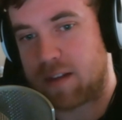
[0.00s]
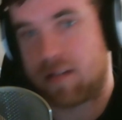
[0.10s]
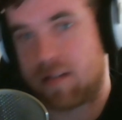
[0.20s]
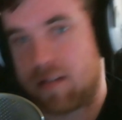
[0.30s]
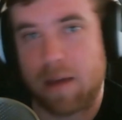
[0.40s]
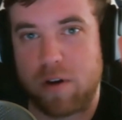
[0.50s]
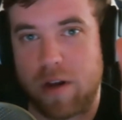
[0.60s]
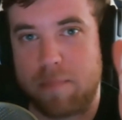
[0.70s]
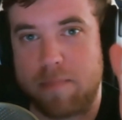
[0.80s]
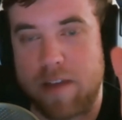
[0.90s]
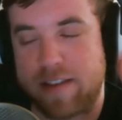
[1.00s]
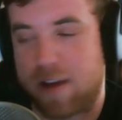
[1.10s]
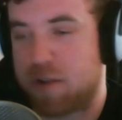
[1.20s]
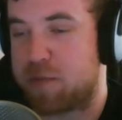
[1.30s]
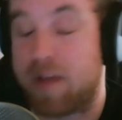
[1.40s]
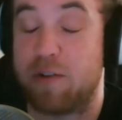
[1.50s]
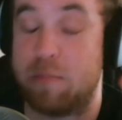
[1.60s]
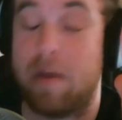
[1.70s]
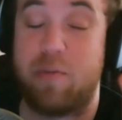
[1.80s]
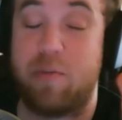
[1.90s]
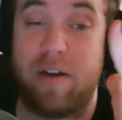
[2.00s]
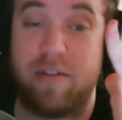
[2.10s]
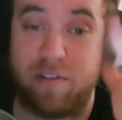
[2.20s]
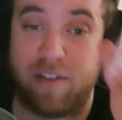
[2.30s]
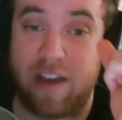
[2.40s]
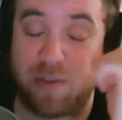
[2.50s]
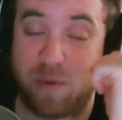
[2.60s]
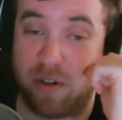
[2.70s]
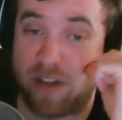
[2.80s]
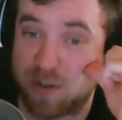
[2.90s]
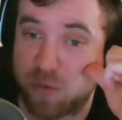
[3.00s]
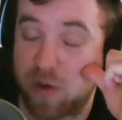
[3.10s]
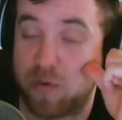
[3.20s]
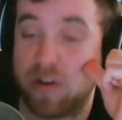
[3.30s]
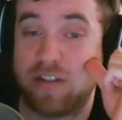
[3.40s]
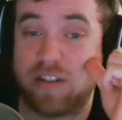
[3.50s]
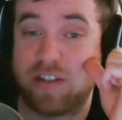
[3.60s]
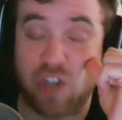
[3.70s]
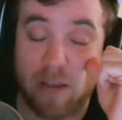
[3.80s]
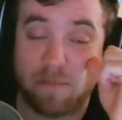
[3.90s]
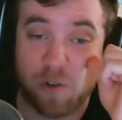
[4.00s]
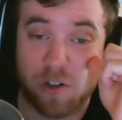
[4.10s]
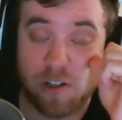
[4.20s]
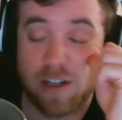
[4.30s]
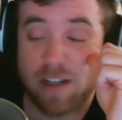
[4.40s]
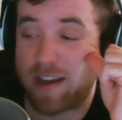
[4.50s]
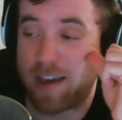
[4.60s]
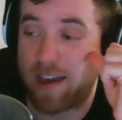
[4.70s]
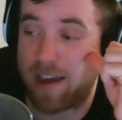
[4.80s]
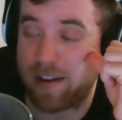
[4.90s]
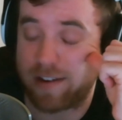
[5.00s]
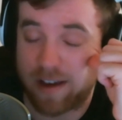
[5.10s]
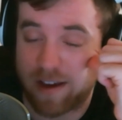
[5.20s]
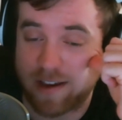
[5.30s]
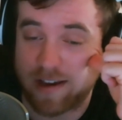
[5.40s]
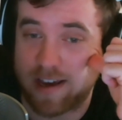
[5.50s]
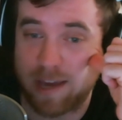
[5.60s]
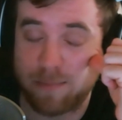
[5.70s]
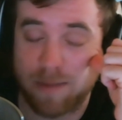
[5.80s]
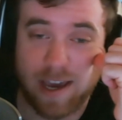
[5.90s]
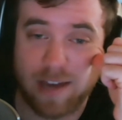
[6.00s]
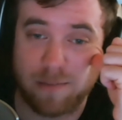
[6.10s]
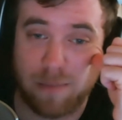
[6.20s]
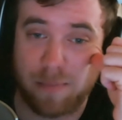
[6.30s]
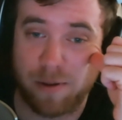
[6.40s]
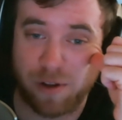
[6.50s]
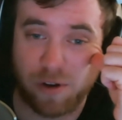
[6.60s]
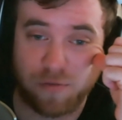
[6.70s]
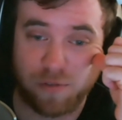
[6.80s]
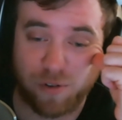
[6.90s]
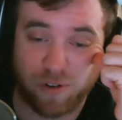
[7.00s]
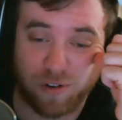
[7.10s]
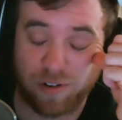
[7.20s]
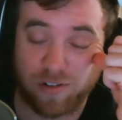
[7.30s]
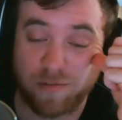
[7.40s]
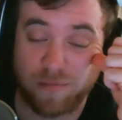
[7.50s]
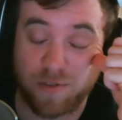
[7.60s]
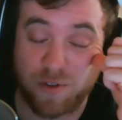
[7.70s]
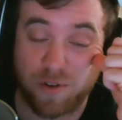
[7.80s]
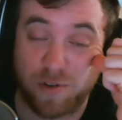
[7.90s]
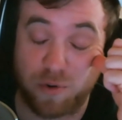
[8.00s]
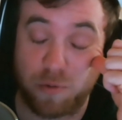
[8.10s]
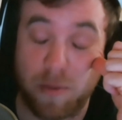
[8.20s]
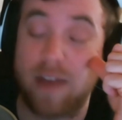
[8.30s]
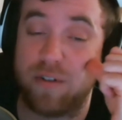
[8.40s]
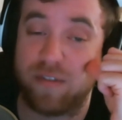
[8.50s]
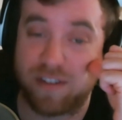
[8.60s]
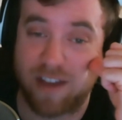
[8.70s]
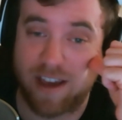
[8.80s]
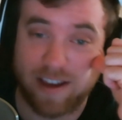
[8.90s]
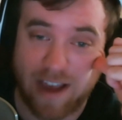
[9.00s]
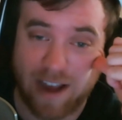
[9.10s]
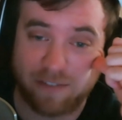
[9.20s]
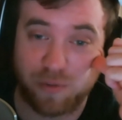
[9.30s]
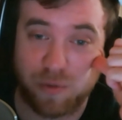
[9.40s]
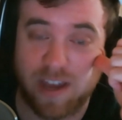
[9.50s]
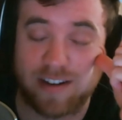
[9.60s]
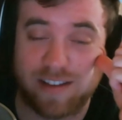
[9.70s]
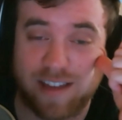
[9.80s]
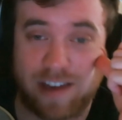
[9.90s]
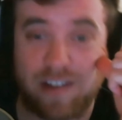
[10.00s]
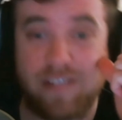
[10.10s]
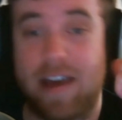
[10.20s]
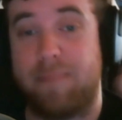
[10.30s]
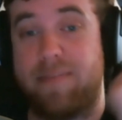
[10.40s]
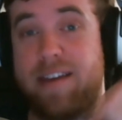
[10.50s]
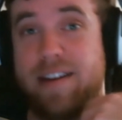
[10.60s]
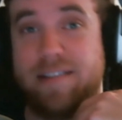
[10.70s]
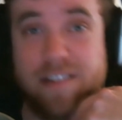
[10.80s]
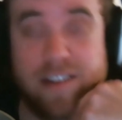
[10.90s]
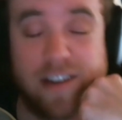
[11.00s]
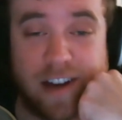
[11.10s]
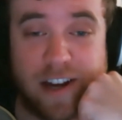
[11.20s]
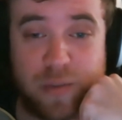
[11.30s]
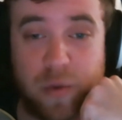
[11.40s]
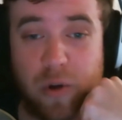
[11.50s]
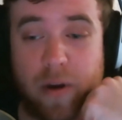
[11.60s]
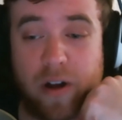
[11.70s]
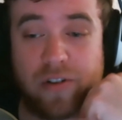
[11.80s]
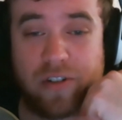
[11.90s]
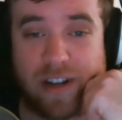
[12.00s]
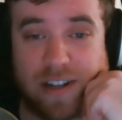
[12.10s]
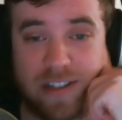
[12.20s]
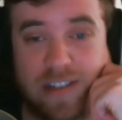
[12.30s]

Game front update. That was that was much better than last week. Last week was yeah, shameful, was. and I, I hid my head in my pillow for the the remainder of the day after we ended that that update. I just want to uh, apologize. I didn't think